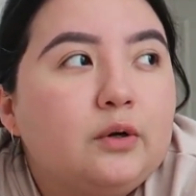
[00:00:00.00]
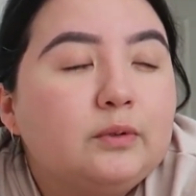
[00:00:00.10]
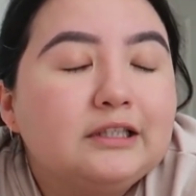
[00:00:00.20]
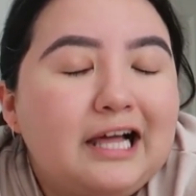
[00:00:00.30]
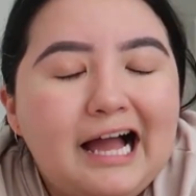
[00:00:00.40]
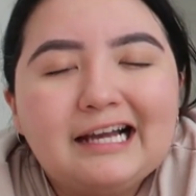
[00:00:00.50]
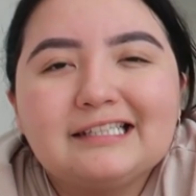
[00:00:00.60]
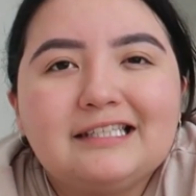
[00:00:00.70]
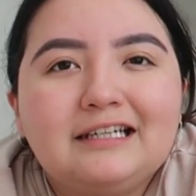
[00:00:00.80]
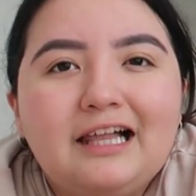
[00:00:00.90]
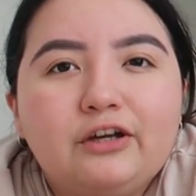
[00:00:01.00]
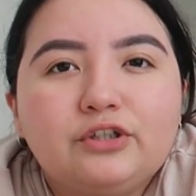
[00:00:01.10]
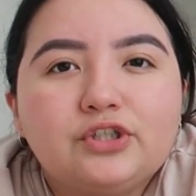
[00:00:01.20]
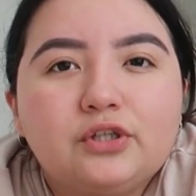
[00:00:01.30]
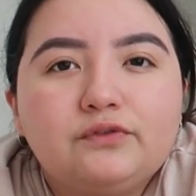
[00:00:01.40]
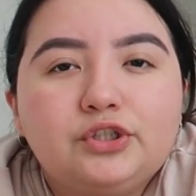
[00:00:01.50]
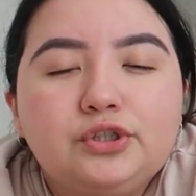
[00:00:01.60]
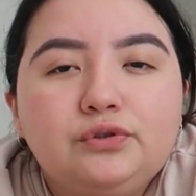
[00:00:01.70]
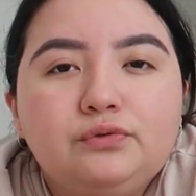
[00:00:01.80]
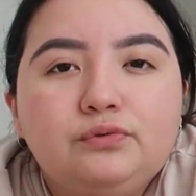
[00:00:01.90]
relax and allow yourself
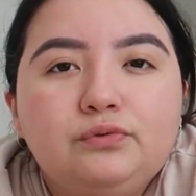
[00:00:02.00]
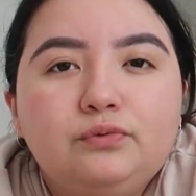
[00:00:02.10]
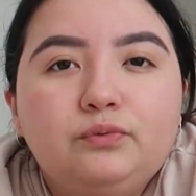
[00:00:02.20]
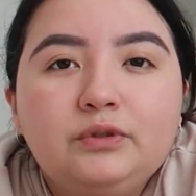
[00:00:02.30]
to